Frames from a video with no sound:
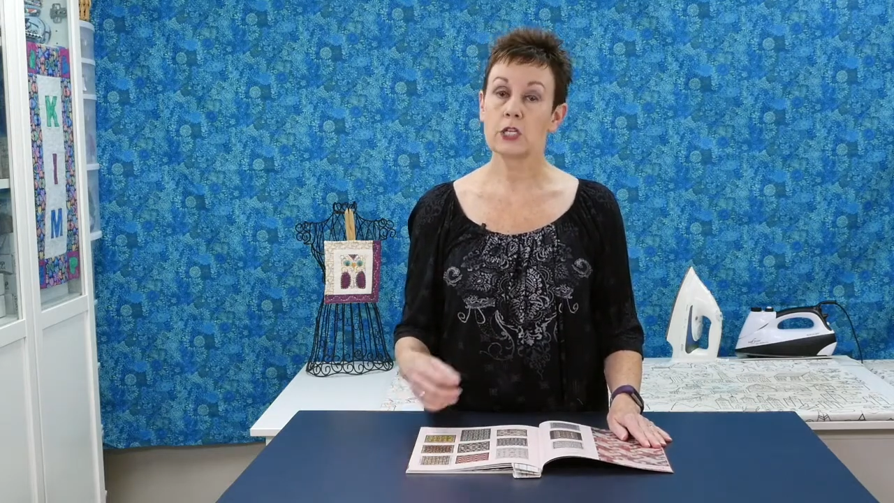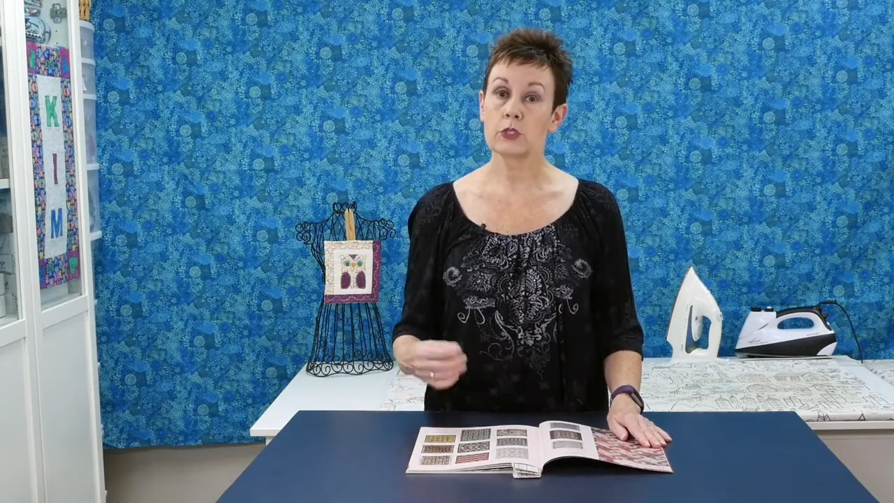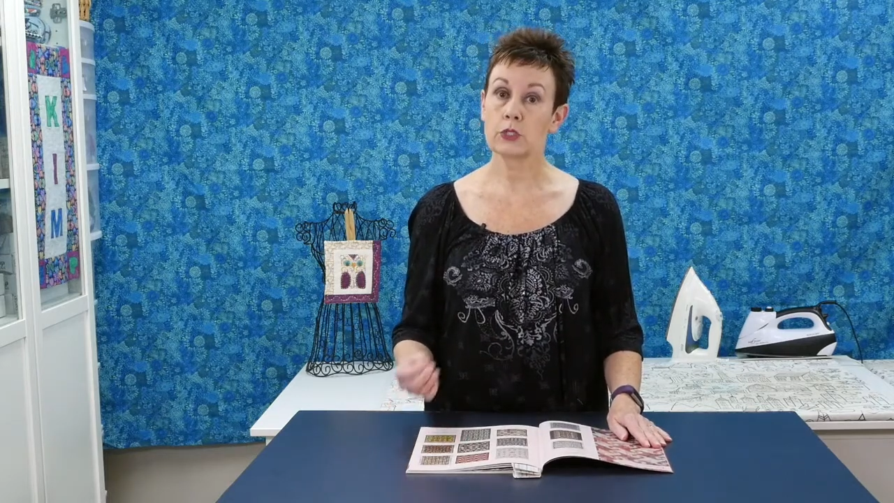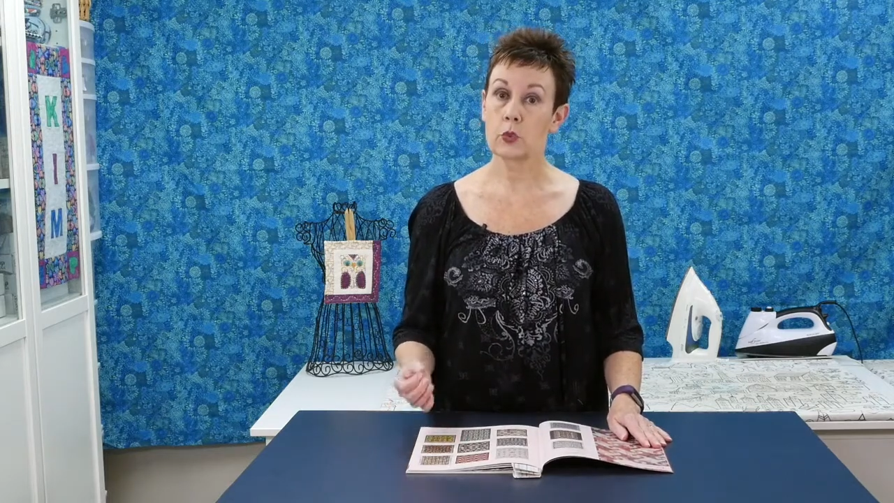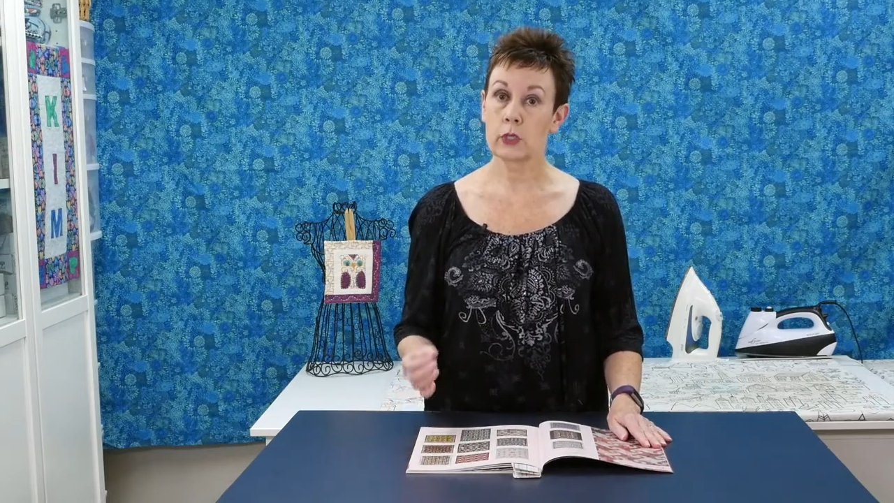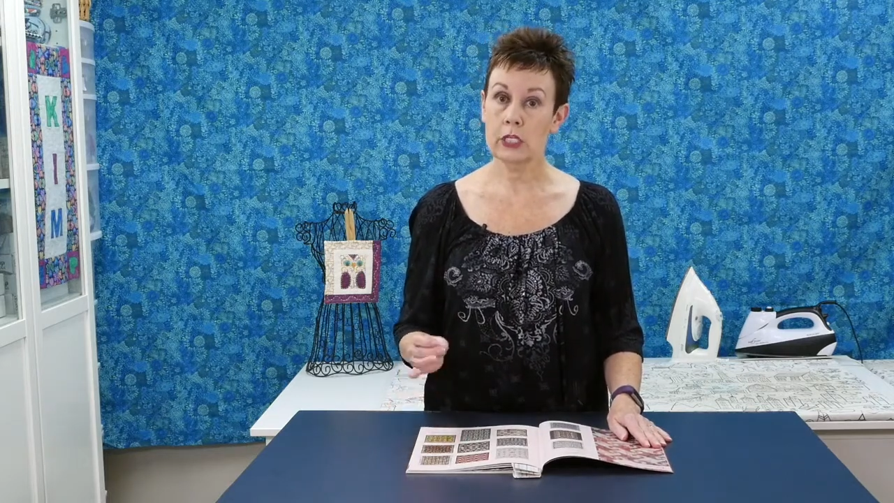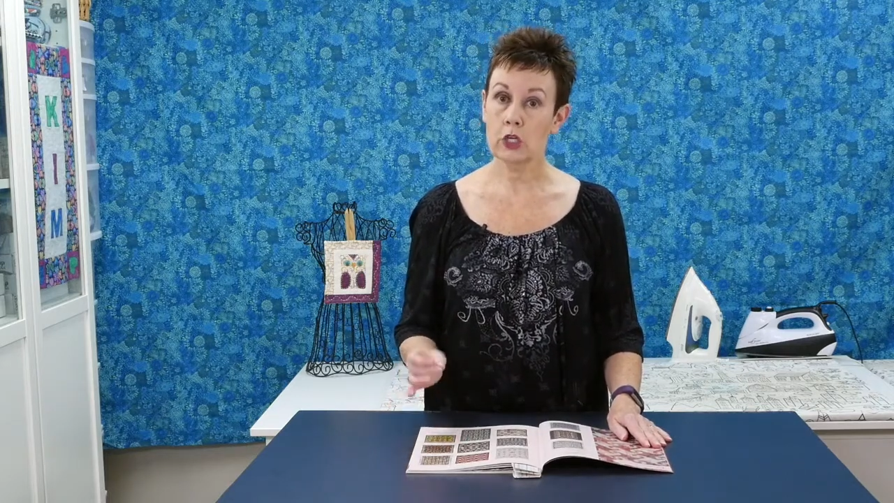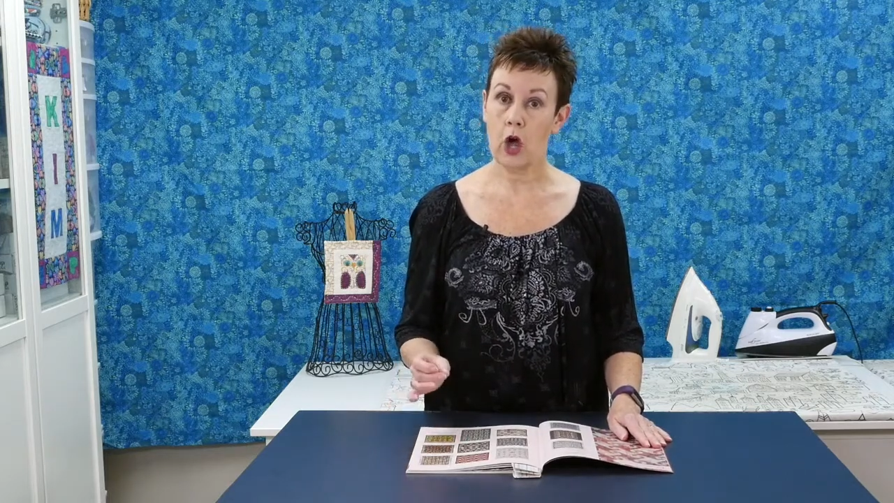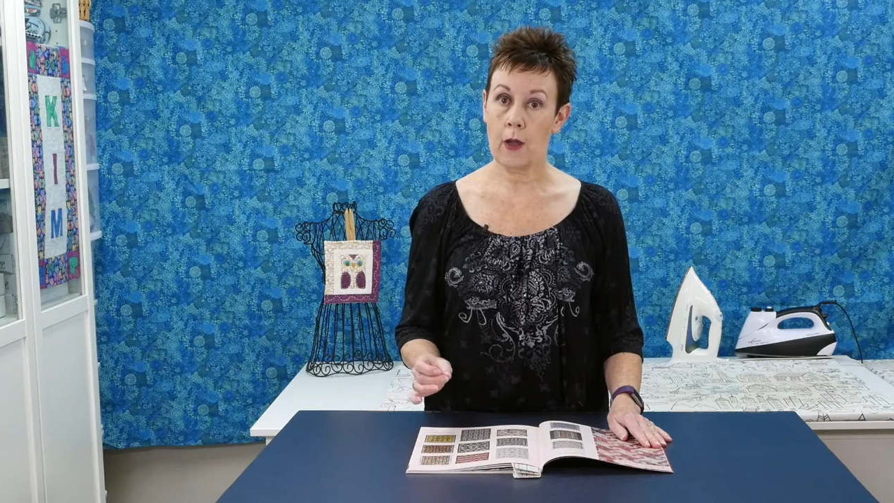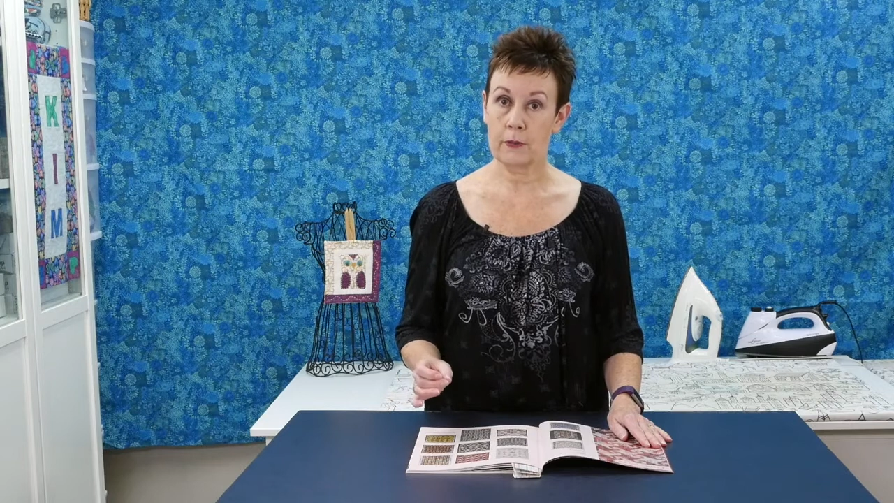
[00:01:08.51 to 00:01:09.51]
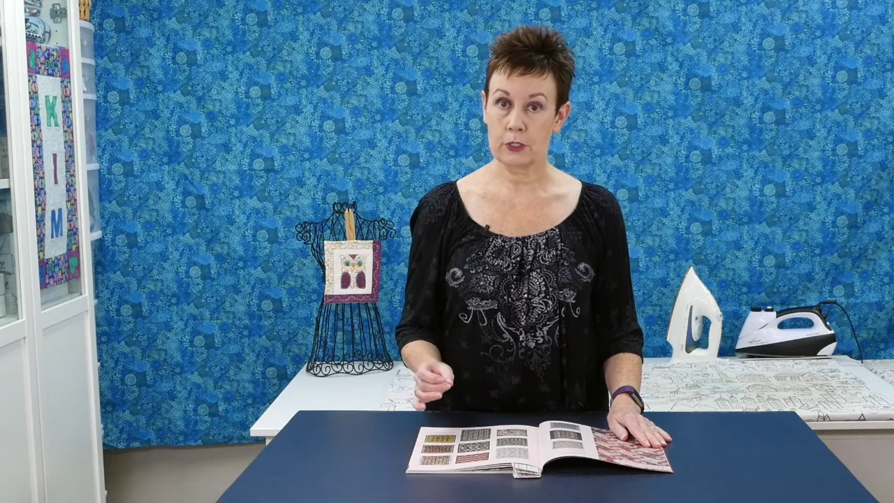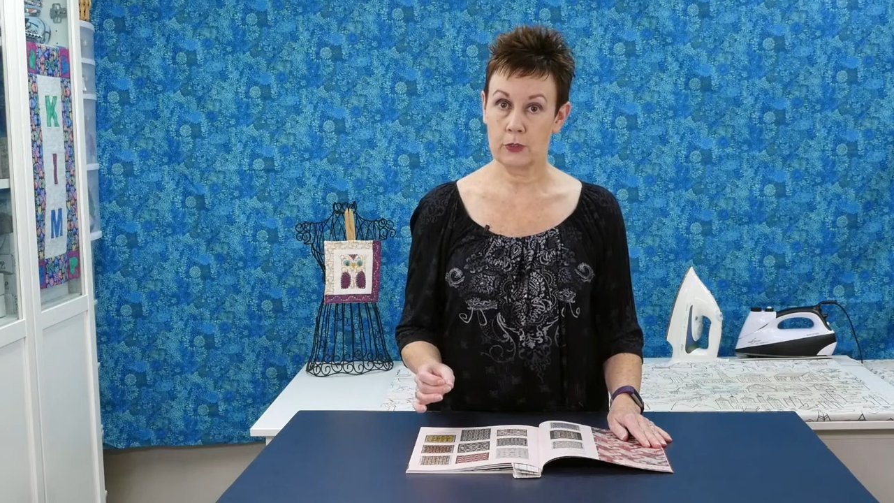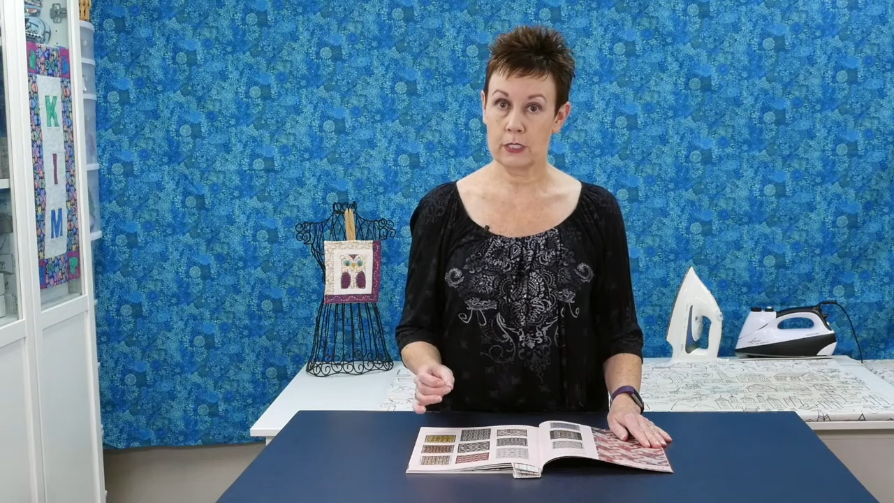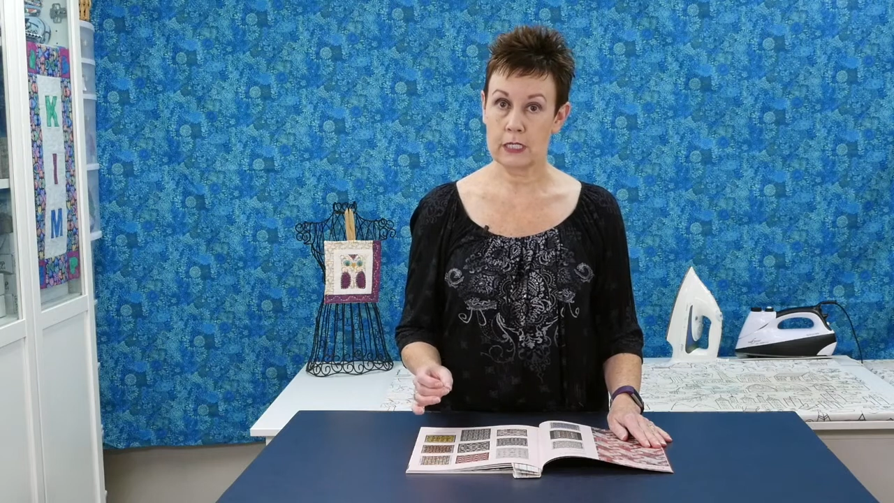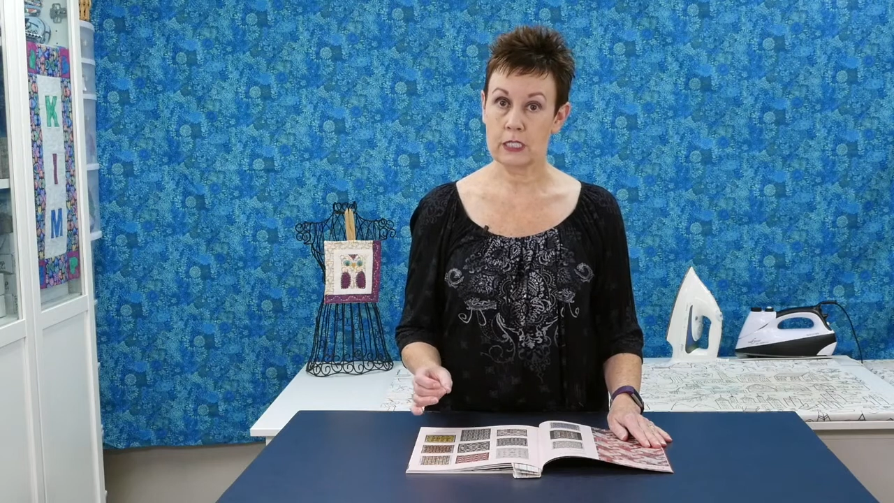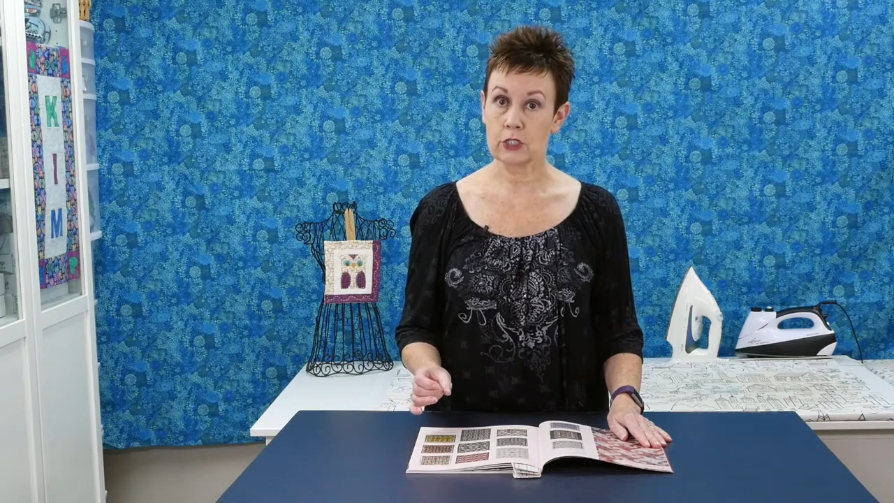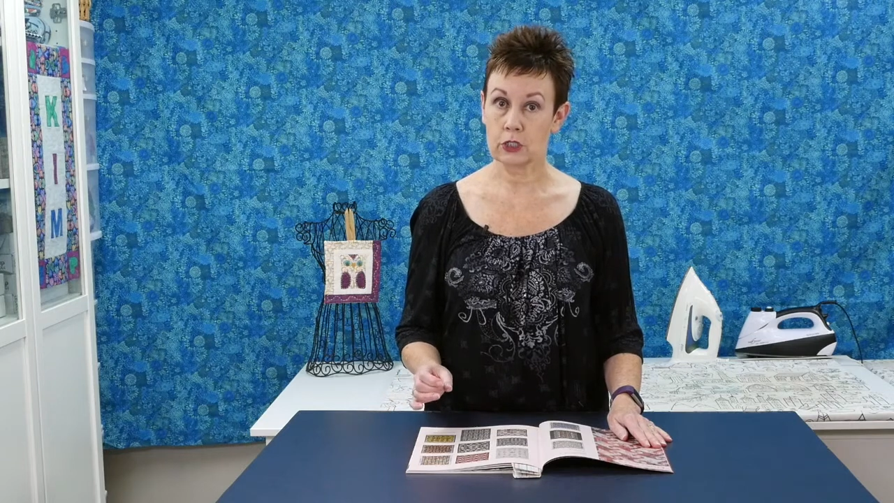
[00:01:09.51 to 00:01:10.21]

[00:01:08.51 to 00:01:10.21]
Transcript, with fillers: so it's a really good opportunity to